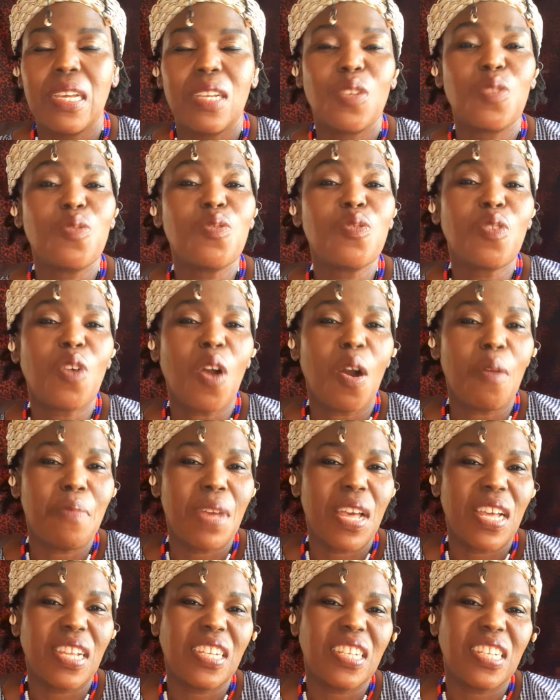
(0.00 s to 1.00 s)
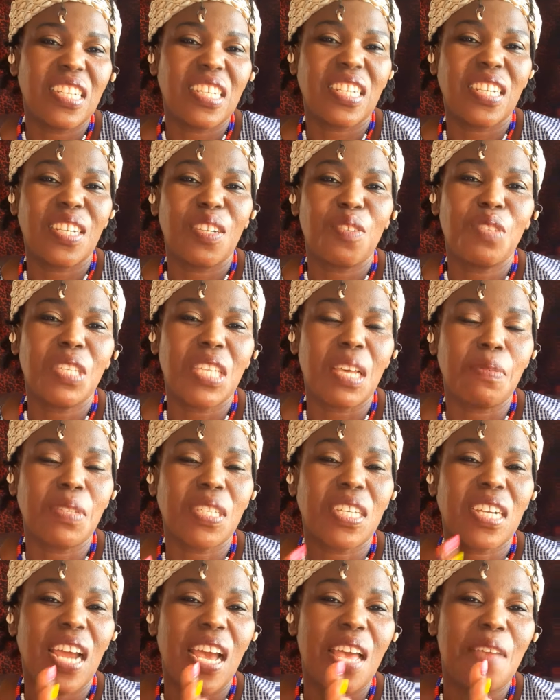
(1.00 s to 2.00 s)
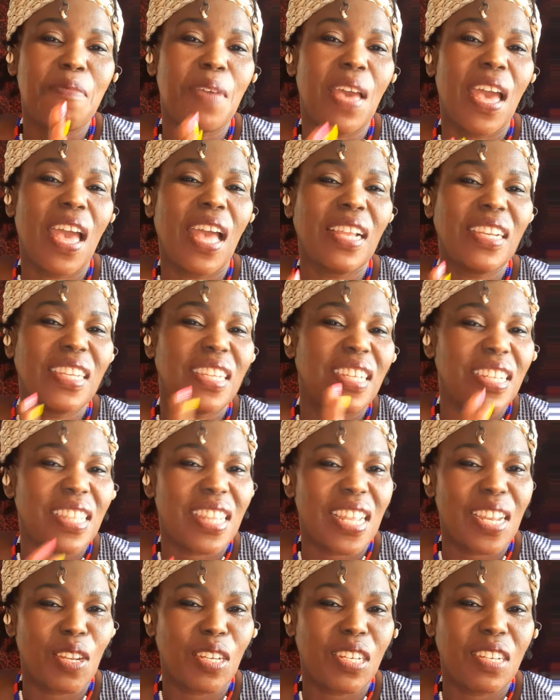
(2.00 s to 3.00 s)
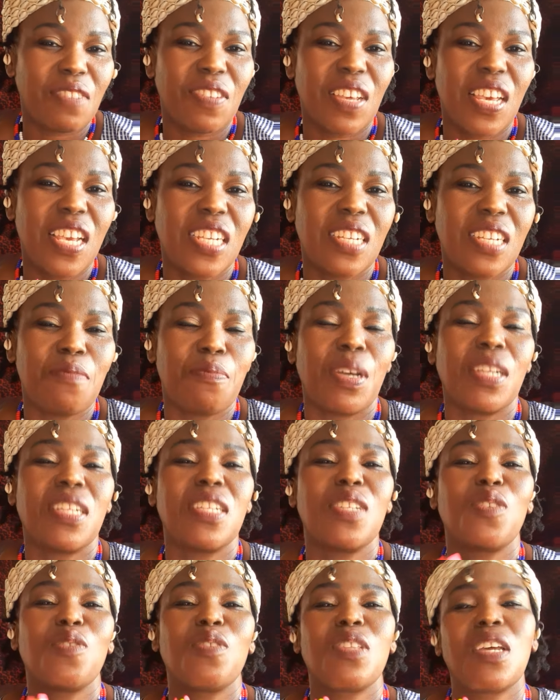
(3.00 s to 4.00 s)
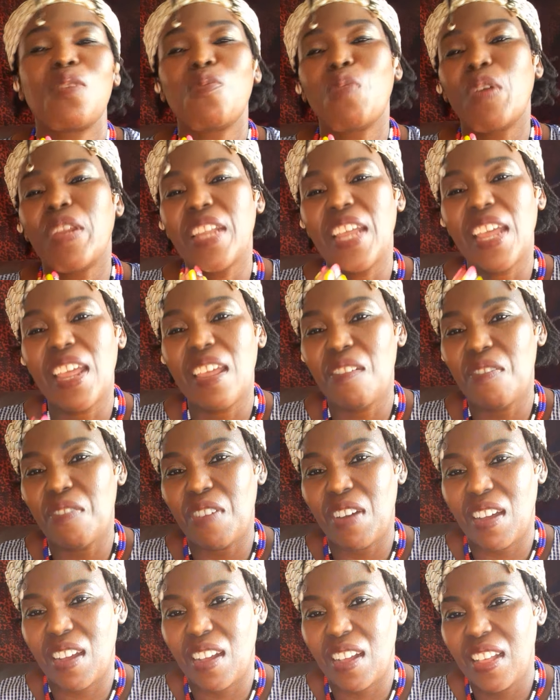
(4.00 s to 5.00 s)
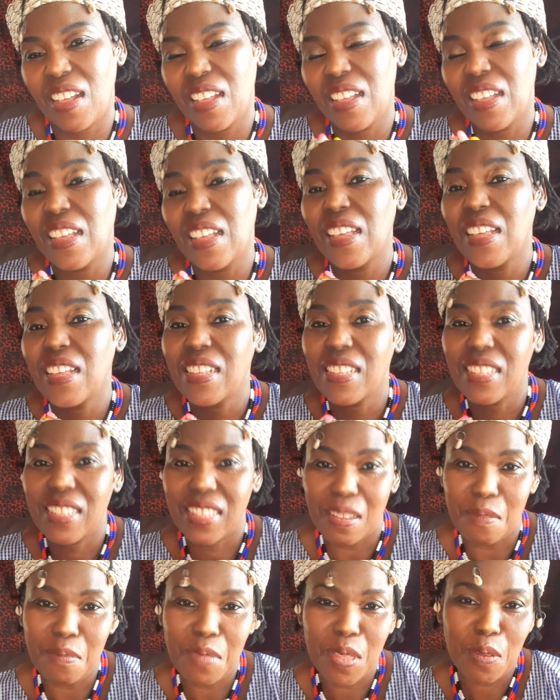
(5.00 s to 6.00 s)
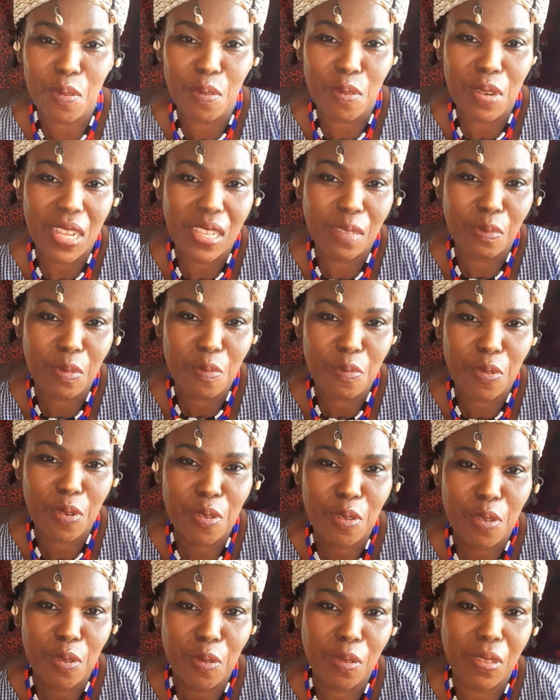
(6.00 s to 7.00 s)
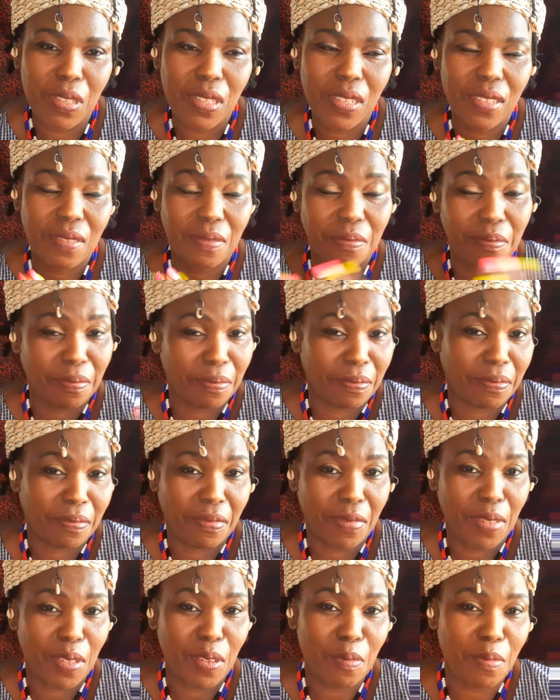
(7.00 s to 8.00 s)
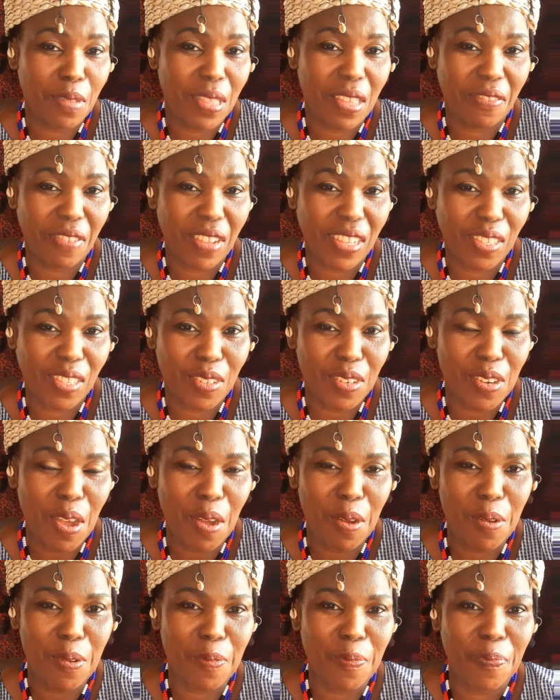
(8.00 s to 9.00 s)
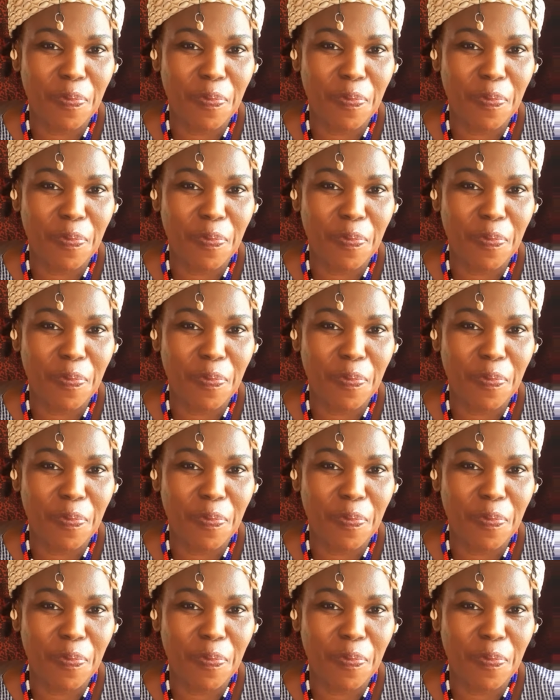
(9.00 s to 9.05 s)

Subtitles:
Do comment, do subscribe, and hit the notification button so that whenever something good has been produced, you'll be the first to know.